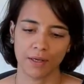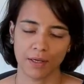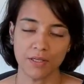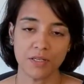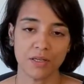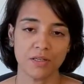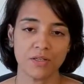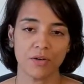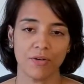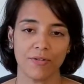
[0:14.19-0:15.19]

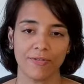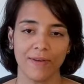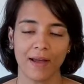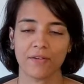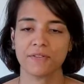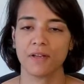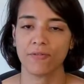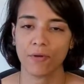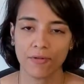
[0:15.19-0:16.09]
concerns of lack of self